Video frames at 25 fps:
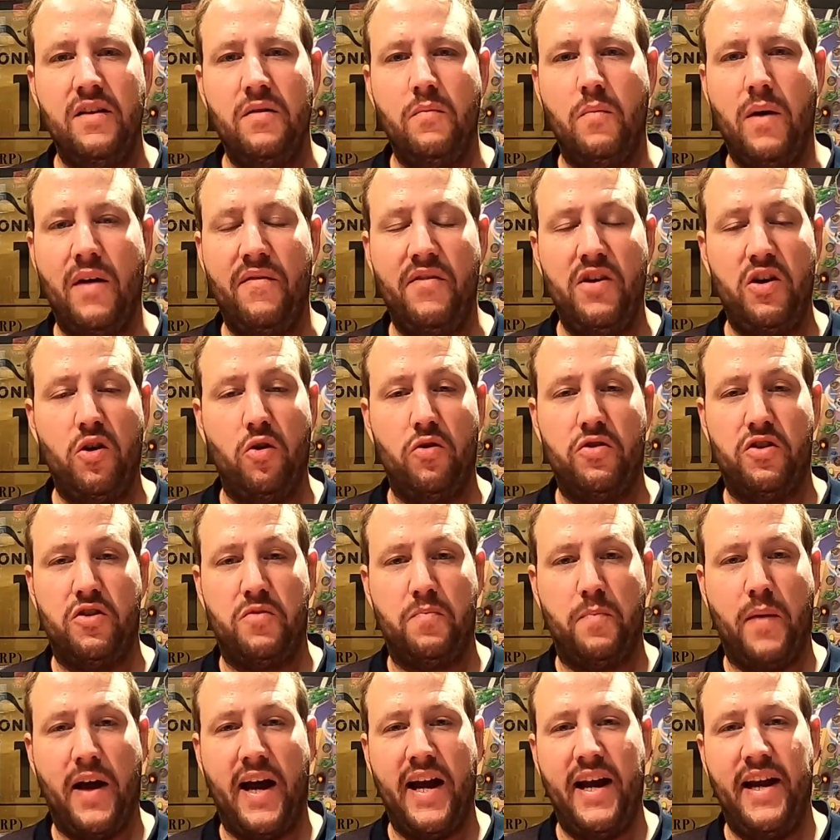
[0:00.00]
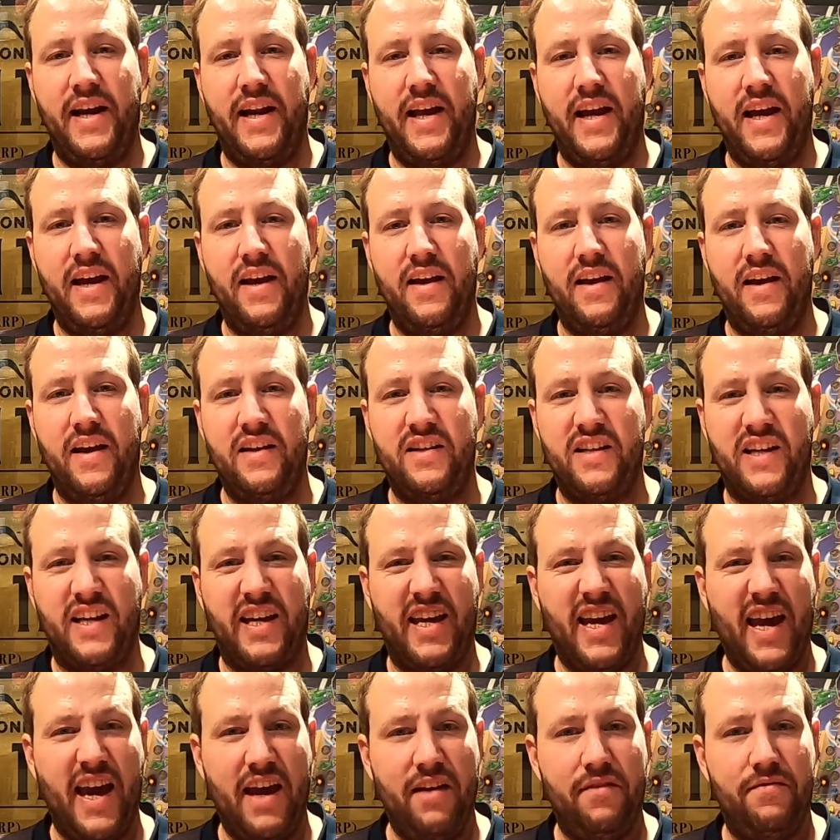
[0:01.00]
Whether you're just buying it as a
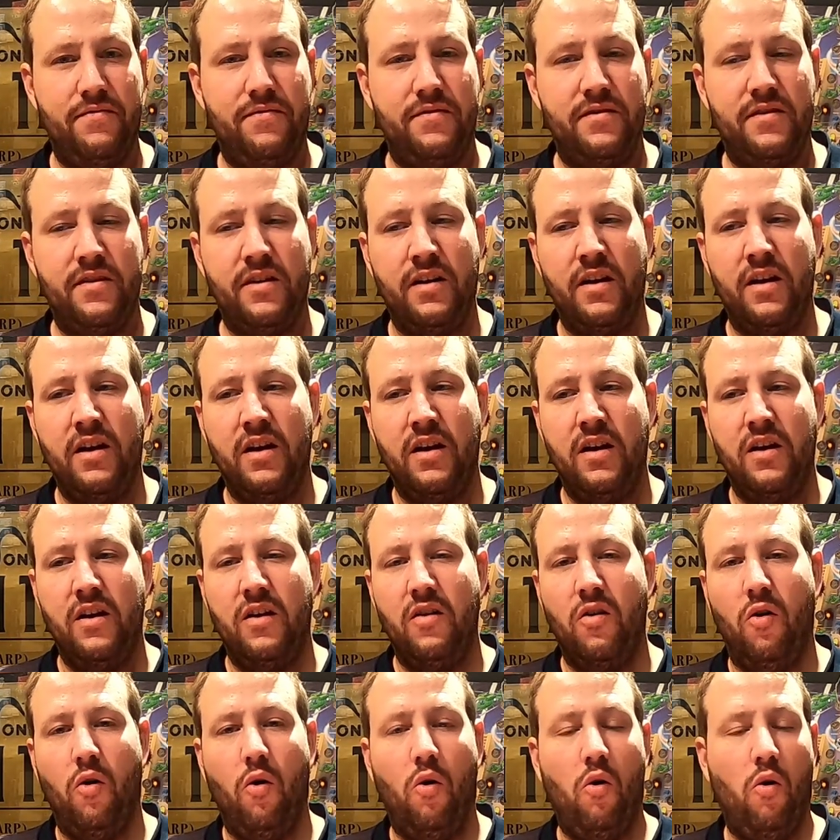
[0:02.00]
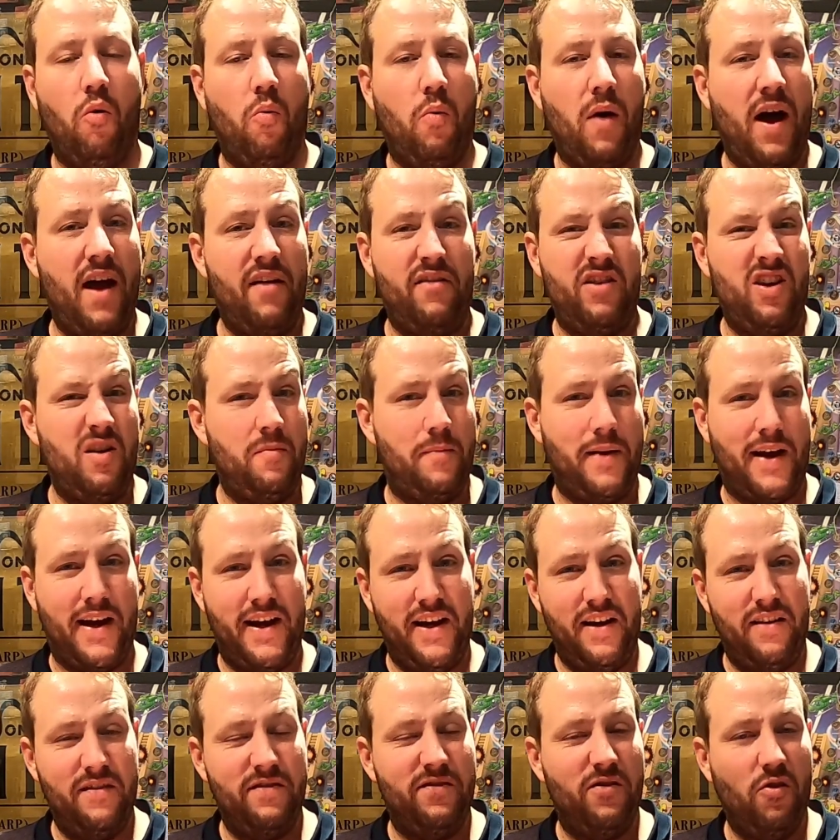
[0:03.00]
gift or whatever you're
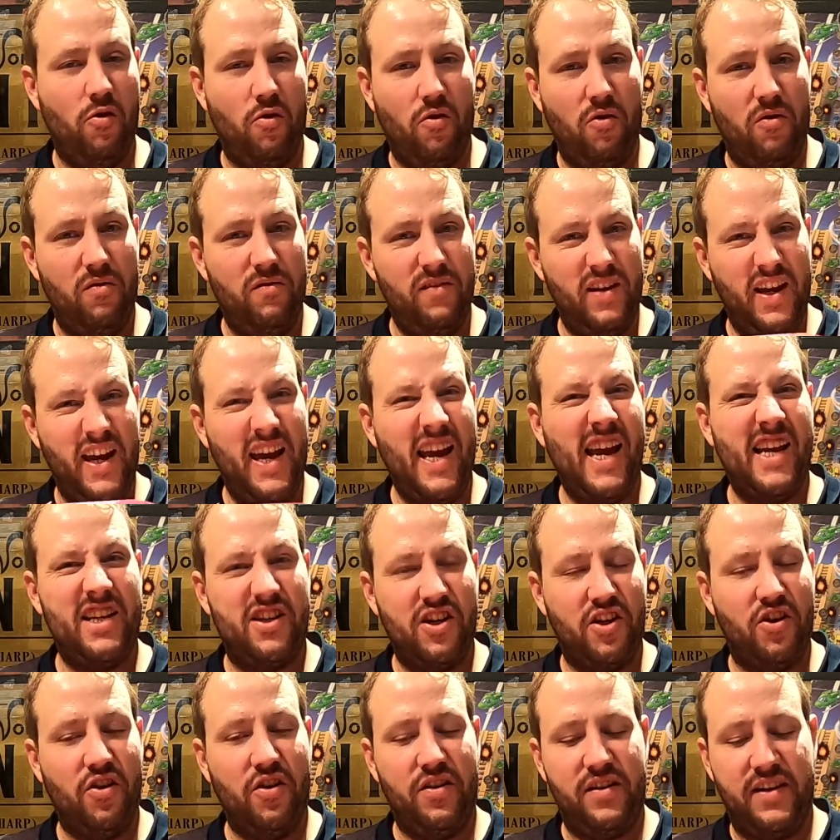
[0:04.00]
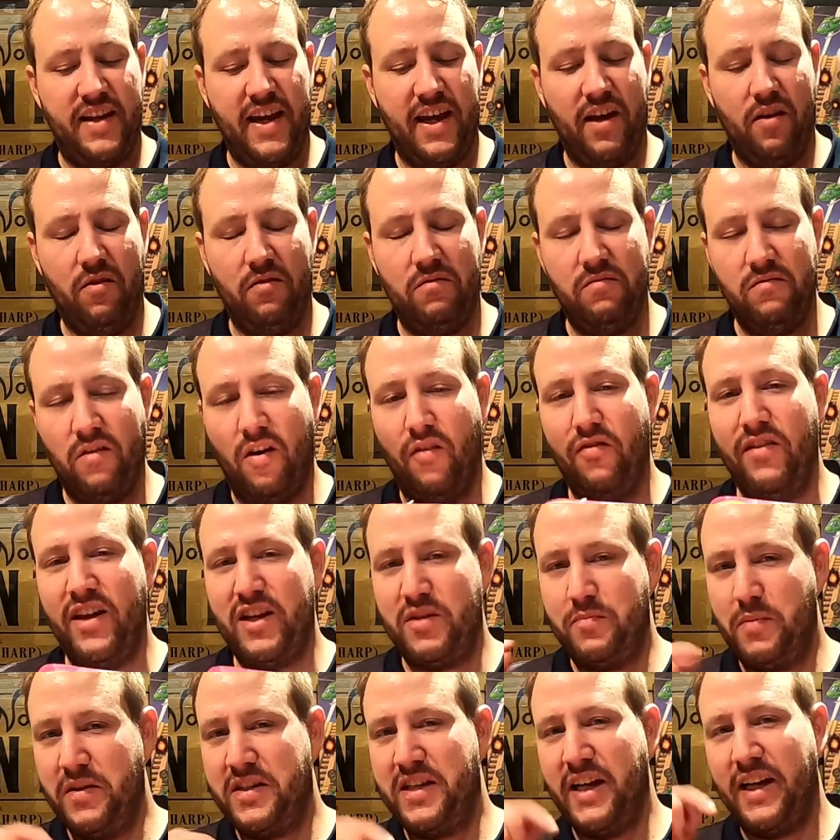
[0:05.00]
buying it for, it is a good deal on
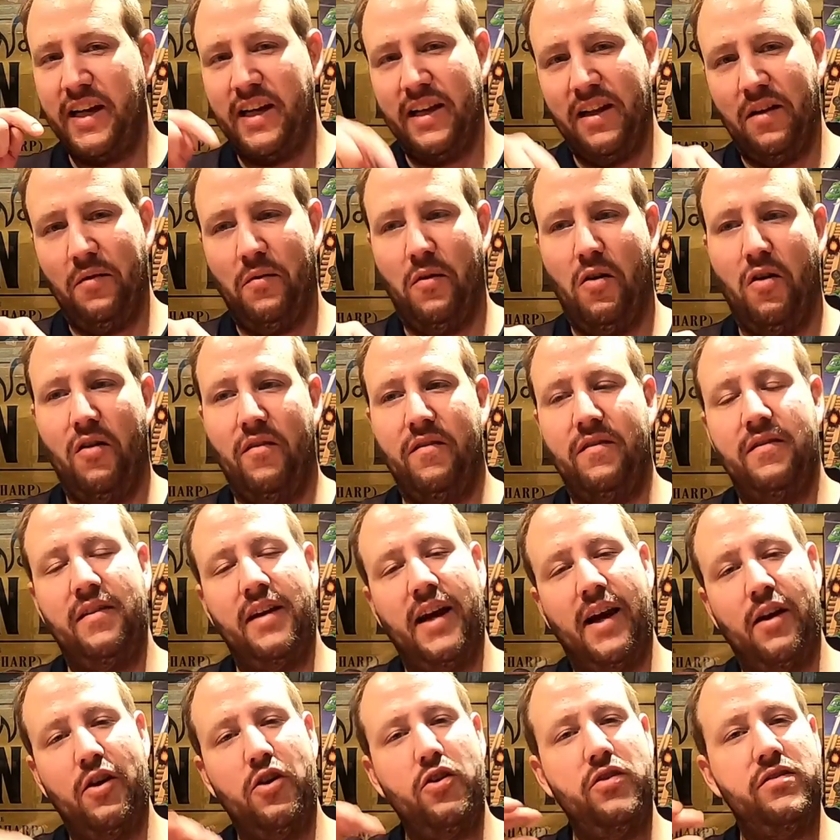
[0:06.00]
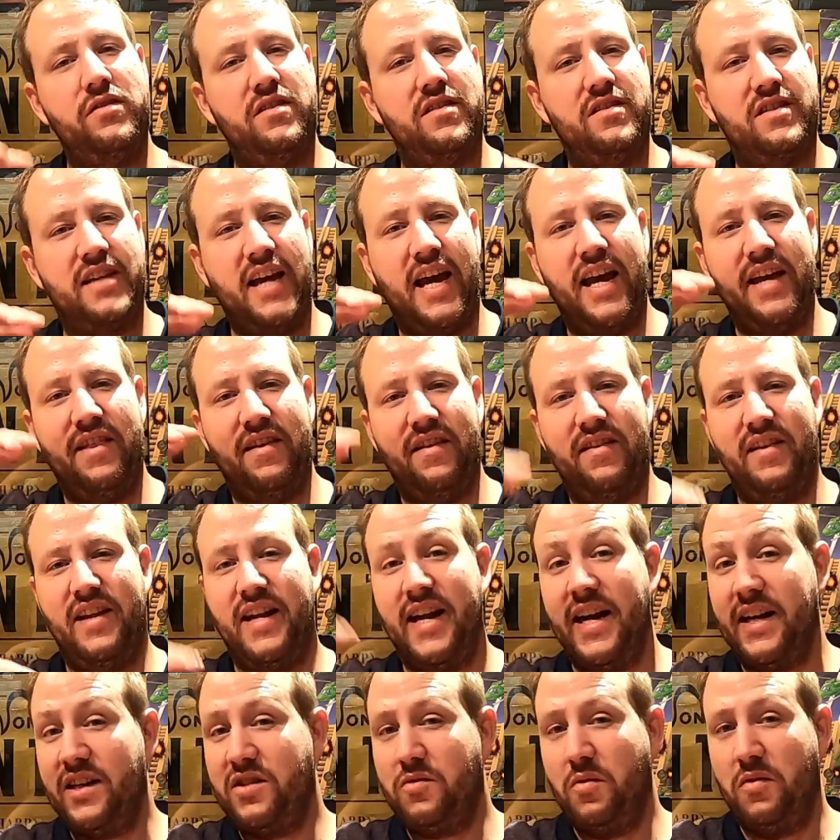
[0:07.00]
this particular one. Now, who's to say that the
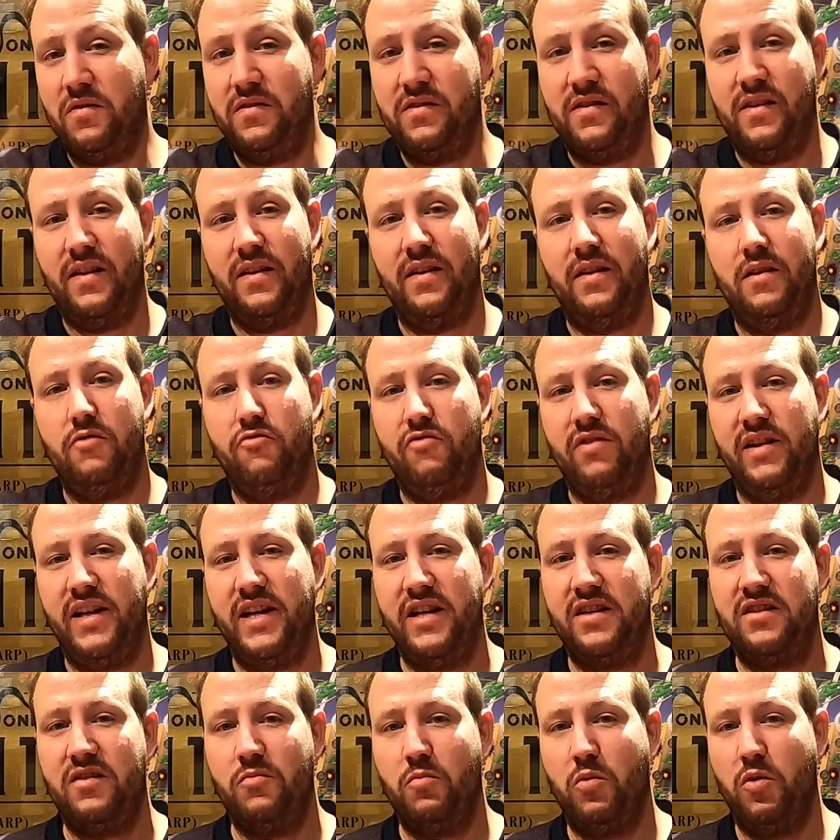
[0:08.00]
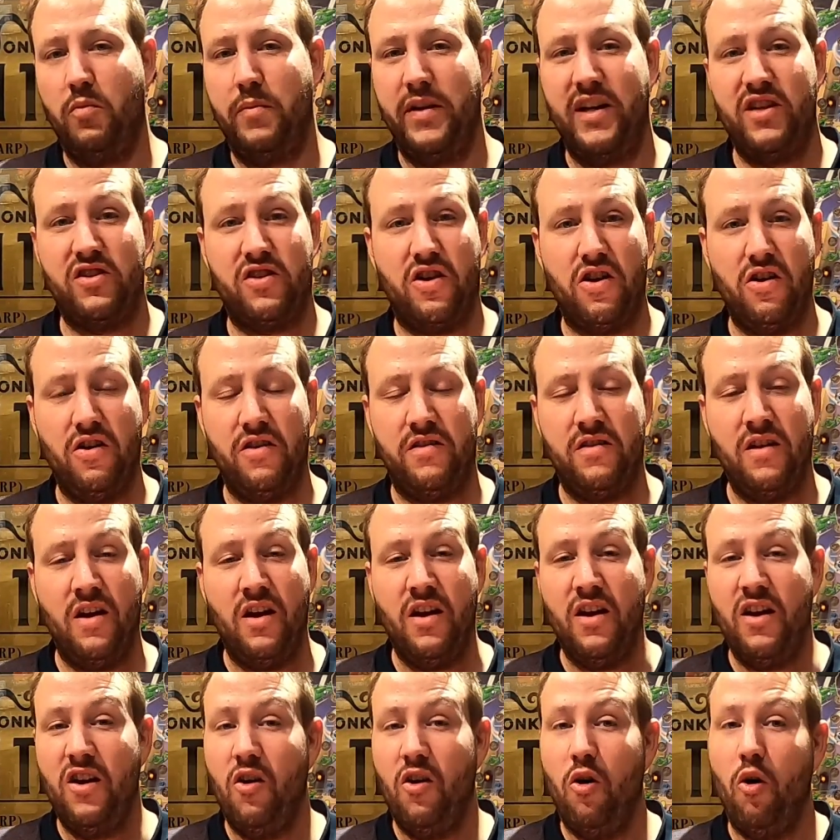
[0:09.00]
next ones that they release will be as good
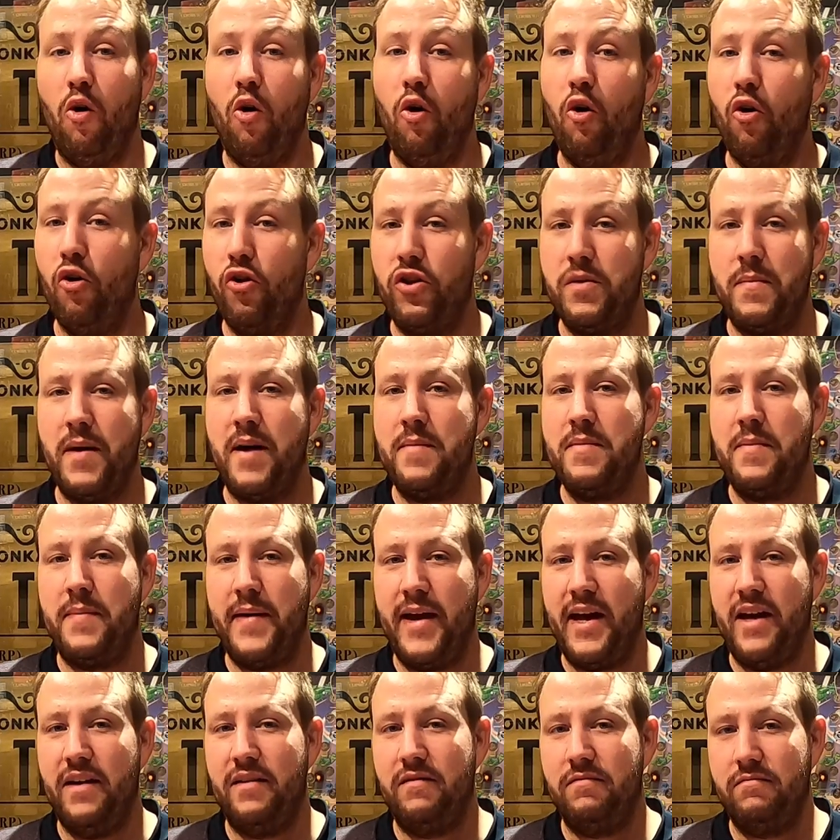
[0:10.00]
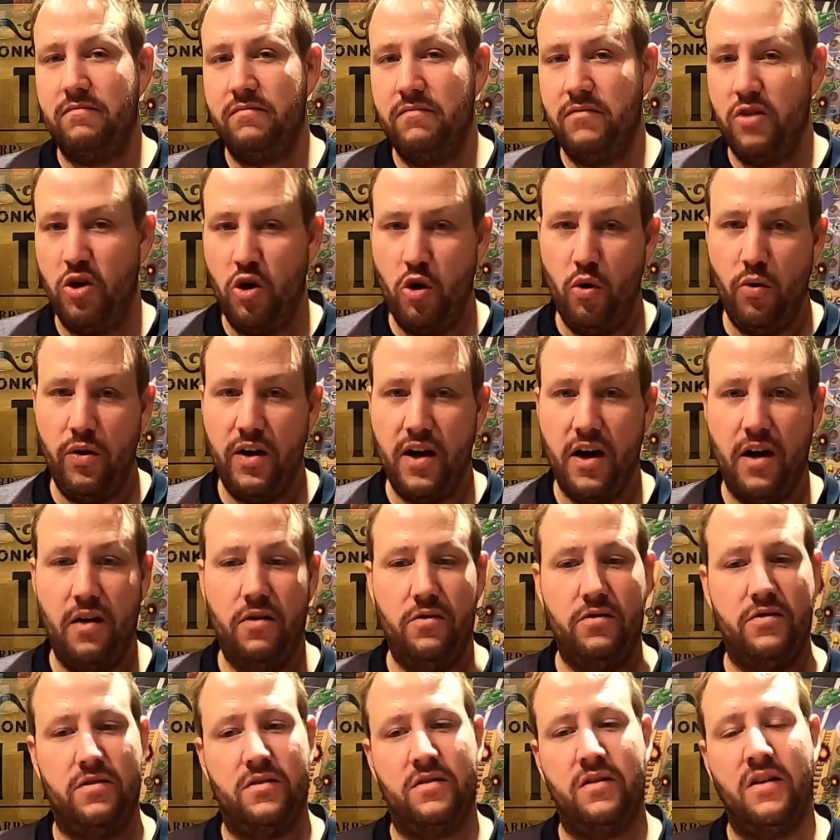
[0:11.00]
or they might be better? who
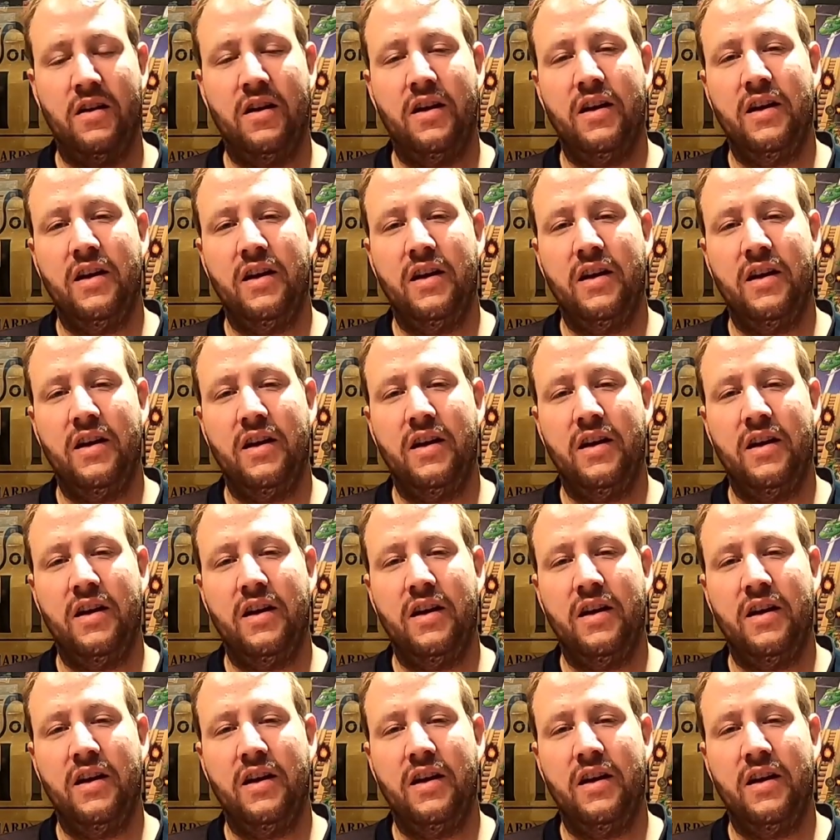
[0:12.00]
knows?